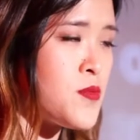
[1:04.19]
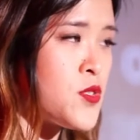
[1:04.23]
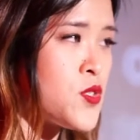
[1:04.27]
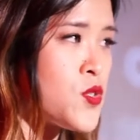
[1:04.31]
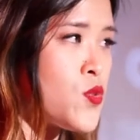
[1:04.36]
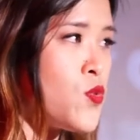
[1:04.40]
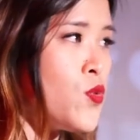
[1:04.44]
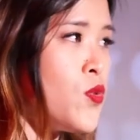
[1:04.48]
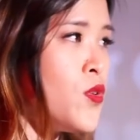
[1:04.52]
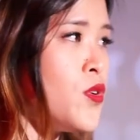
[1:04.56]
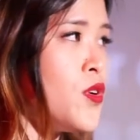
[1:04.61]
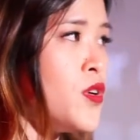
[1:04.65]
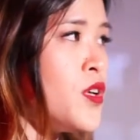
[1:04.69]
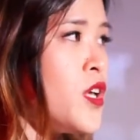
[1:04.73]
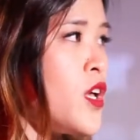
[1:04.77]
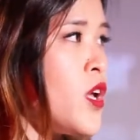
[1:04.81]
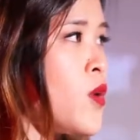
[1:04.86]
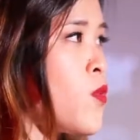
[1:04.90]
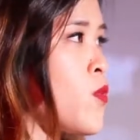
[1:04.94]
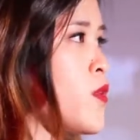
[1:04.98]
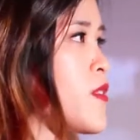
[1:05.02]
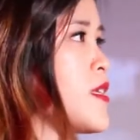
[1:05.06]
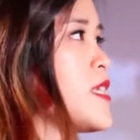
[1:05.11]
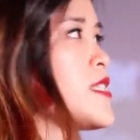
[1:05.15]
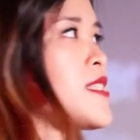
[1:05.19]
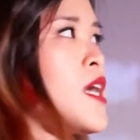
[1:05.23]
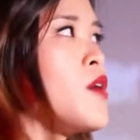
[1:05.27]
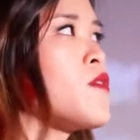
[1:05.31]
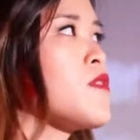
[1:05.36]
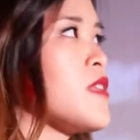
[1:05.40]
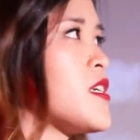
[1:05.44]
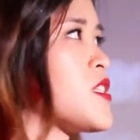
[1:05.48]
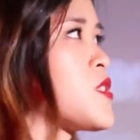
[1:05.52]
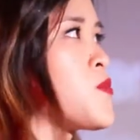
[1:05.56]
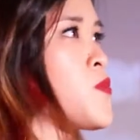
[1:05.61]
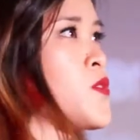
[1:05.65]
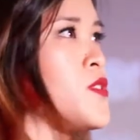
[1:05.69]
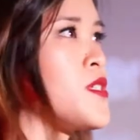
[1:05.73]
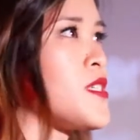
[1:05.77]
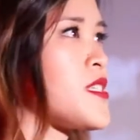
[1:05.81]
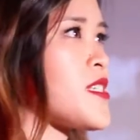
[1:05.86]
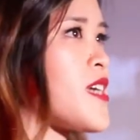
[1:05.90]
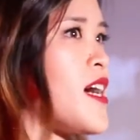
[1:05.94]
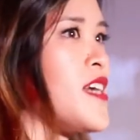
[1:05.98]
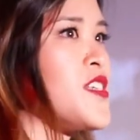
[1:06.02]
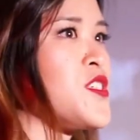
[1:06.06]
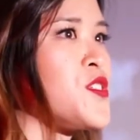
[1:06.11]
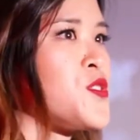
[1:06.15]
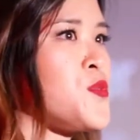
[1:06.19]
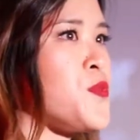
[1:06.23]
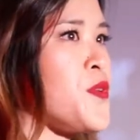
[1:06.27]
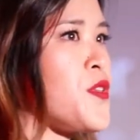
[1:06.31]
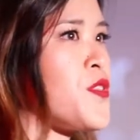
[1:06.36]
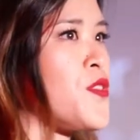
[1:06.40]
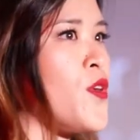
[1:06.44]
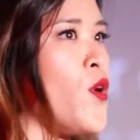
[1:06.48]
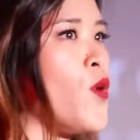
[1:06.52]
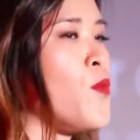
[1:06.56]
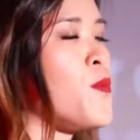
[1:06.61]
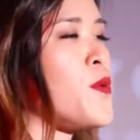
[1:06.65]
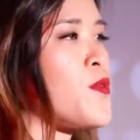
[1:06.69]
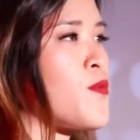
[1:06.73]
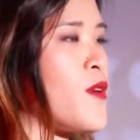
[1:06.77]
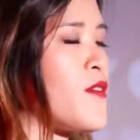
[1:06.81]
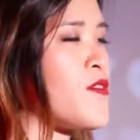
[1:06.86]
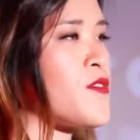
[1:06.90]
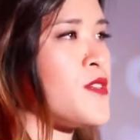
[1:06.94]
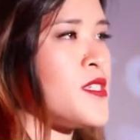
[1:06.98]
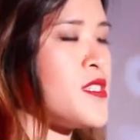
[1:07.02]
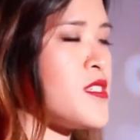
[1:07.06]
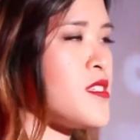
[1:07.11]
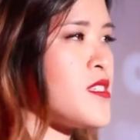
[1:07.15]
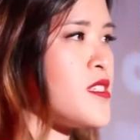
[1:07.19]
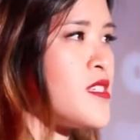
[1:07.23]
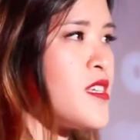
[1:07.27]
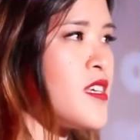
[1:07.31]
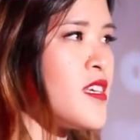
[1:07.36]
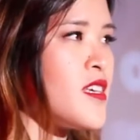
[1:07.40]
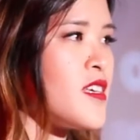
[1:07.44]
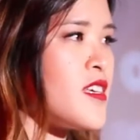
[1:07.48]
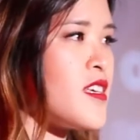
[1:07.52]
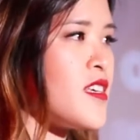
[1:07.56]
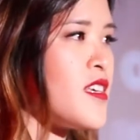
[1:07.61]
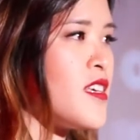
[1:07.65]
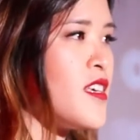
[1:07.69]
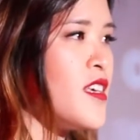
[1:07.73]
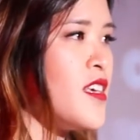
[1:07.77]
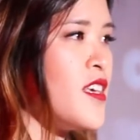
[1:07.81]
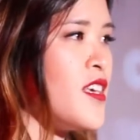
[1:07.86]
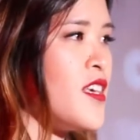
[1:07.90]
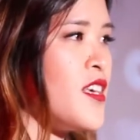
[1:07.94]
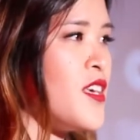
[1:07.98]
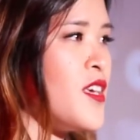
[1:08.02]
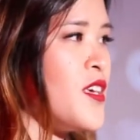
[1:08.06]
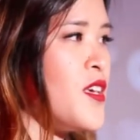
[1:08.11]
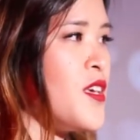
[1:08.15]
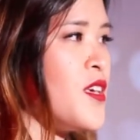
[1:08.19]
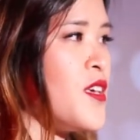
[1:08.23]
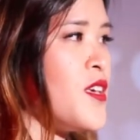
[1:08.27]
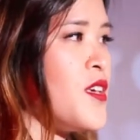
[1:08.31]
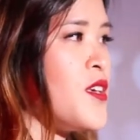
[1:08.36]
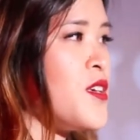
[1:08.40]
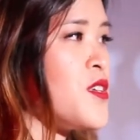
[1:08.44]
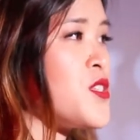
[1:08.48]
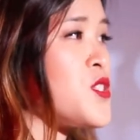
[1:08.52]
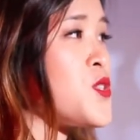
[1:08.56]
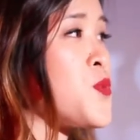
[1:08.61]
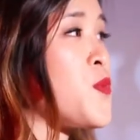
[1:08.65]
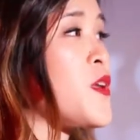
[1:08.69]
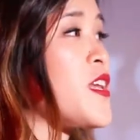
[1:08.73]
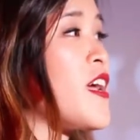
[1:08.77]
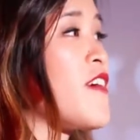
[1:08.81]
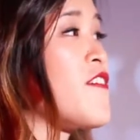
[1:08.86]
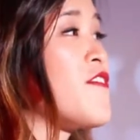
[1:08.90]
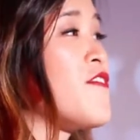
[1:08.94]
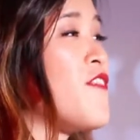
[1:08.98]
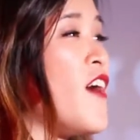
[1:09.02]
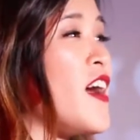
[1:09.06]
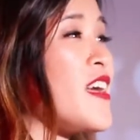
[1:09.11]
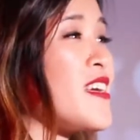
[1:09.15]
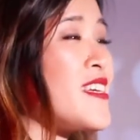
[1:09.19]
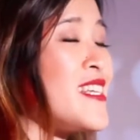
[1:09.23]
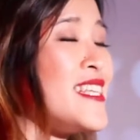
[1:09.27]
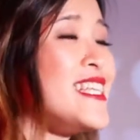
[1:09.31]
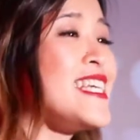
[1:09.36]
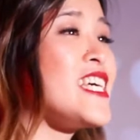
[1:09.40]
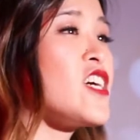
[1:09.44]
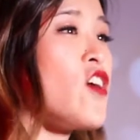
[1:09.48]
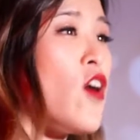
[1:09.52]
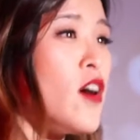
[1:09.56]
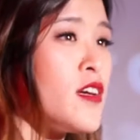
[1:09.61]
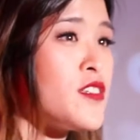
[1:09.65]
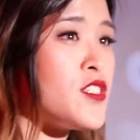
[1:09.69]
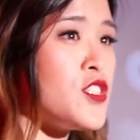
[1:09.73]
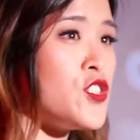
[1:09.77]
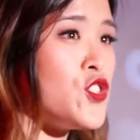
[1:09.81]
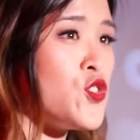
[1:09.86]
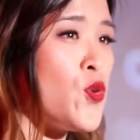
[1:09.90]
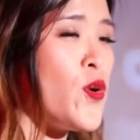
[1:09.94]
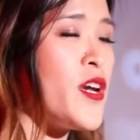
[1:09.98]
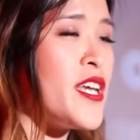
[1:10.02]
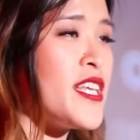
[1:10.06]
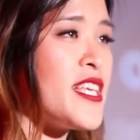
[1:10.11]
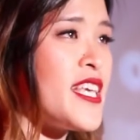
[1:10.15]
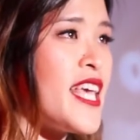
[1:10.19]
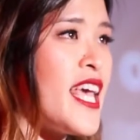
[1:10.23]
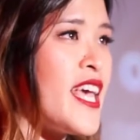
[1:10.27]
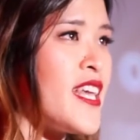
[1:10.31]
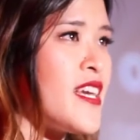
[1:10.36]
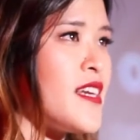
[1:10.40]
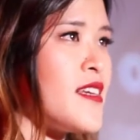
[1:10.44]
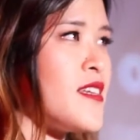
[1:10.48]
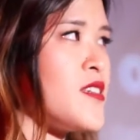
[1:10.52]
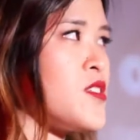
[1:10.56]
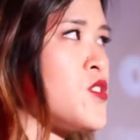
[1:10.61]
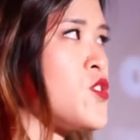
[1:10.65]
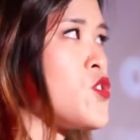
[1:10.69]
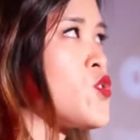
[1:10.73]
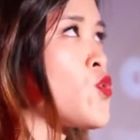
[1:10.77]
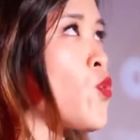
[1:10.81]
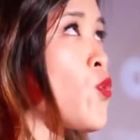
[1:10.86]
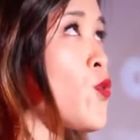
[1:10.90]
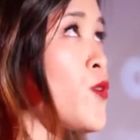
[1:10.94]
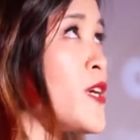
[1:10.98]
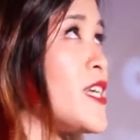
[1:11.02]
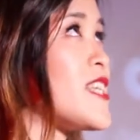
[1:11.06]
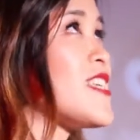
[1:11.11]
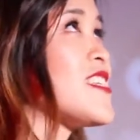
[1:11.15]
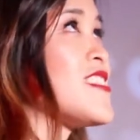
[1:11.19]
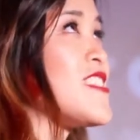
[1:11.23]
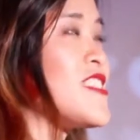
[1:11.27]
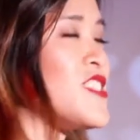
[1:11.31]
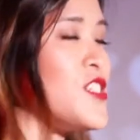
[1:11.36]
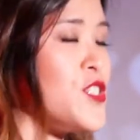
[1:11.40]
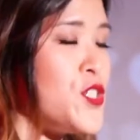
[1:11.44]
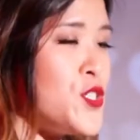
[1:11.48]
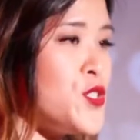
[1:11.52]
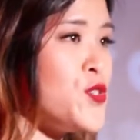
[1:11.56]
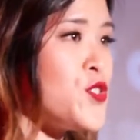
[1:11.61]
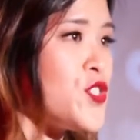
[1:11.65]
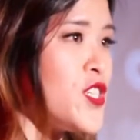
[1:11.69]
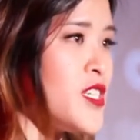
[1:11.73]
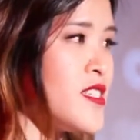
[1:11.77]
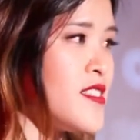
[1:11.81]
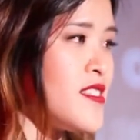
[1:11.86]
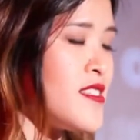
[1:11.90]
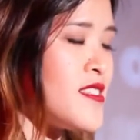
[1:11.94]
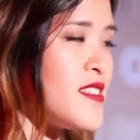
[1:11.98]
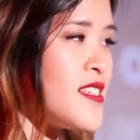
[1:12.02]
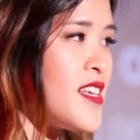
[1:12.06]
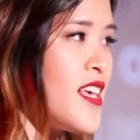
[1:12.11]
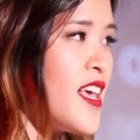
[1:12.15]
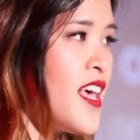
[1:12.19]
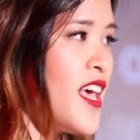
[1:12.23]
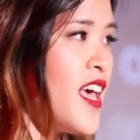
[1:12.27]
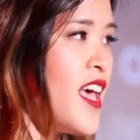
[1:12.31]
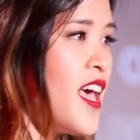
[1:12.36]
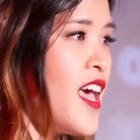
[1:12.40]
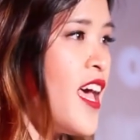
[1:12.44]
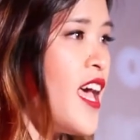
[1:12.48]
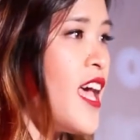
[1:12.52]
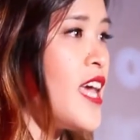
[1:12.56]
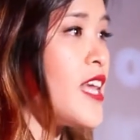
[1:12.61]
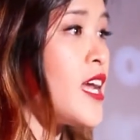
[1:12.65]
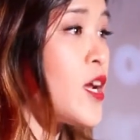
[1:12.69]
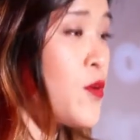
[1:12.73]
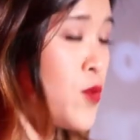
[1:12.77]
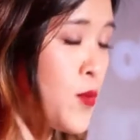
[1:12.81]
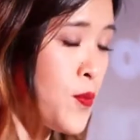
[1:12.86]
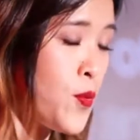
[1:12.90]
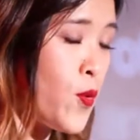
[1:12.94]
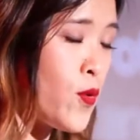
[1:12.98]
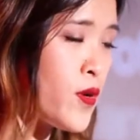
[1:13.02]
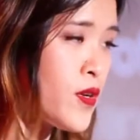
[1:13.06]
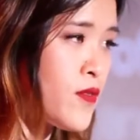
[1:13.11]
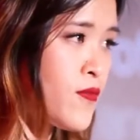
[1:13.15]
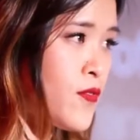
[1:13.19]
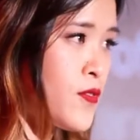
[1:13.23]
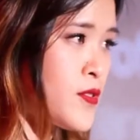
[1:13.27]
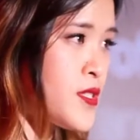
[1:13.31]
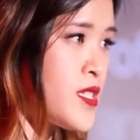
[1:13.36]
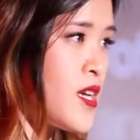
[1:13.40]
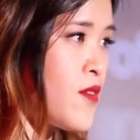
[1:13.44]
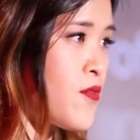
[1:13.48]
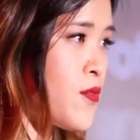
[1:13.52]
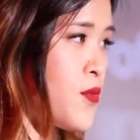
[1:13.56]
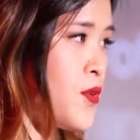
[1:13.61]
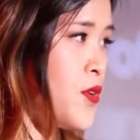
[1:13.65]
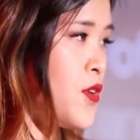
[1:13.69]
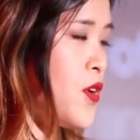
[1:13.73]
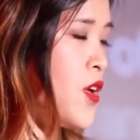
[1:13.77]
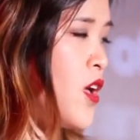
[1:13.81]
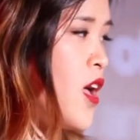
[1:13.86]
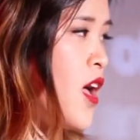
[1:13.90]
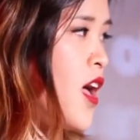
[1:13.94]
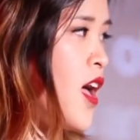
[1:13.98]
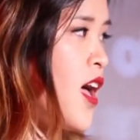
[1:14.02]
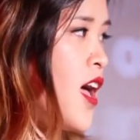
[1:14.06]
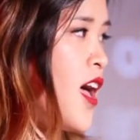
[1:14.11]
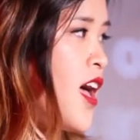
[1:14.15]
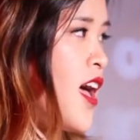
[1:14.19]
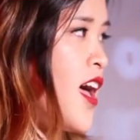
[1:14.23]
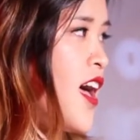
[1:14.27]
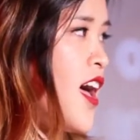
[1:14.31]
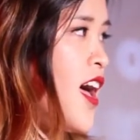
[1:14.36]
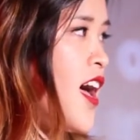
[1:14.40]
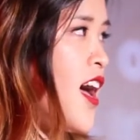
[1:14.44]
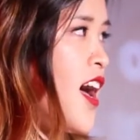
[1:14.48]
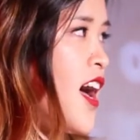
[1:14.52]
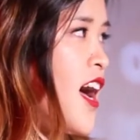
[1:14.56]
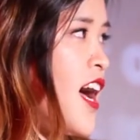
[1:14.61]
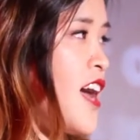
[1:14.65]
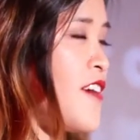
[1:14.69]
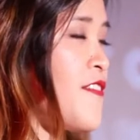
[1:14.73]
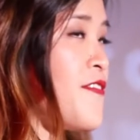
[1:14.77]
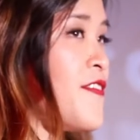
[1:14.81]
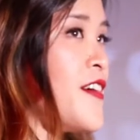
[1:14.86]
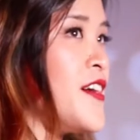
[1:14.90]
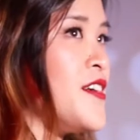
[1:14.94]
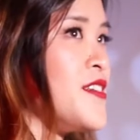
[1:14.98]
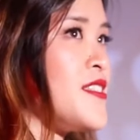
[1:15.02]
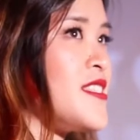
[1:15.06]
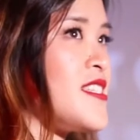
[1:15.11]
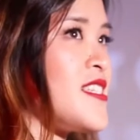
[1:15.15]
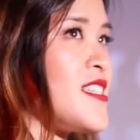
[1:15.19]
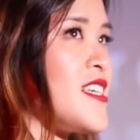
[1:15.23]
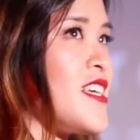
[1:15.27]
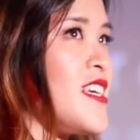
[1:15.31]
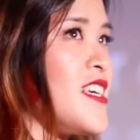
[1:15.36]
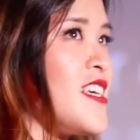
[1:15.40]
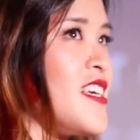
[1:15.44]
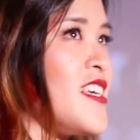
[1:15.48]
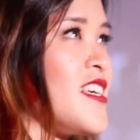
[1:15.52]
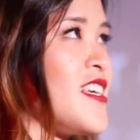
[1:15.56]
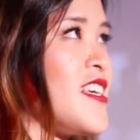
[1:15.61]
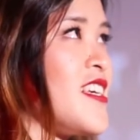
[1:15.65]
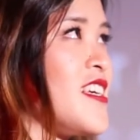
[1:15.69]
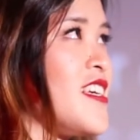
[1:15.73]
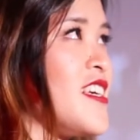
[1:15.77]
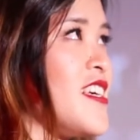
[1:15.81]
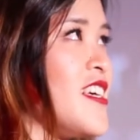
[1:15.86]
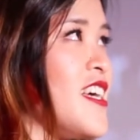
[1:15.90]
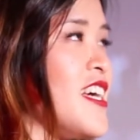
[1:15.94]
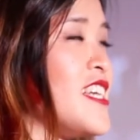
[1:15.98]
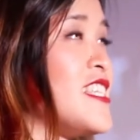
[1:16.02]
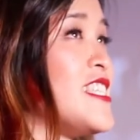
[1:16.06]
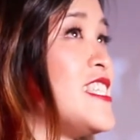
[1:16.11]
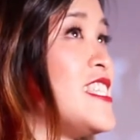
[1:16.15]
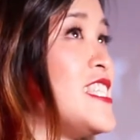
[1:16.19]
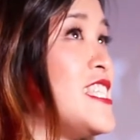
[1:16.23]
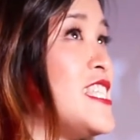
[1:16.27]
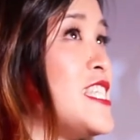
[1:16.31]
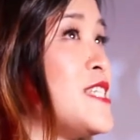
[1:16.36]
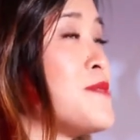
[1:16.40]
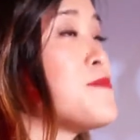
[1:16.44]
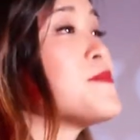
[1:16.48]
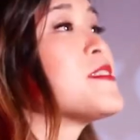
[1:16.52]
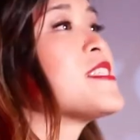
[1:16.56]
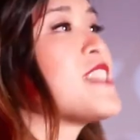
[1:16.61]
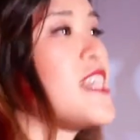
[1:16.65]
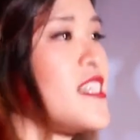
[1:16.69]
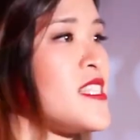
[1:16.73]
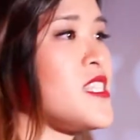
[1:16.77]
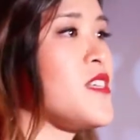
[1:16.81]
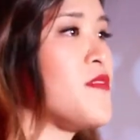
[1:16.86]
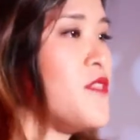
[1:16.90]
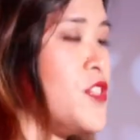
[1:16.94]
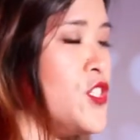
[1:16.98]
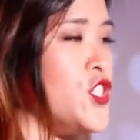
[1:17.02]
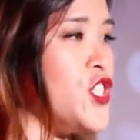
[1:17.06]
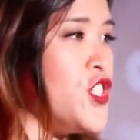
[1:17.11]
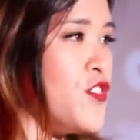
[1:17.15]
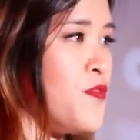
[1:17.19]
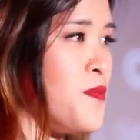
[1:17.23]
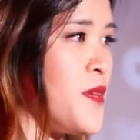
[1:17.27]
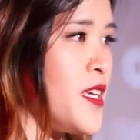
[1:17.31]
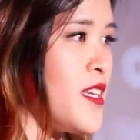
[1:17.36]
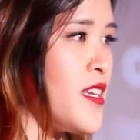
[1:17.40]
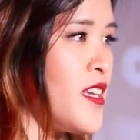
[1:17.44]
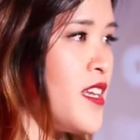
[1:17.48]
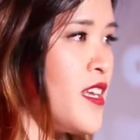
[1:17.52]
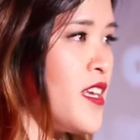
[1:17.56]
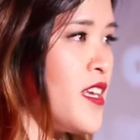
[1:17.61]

school, where these outlets were discussed with open reverence. So when I finally got to join Canada's storied institutions, and I reported for several, I felt a deep sense of achievement.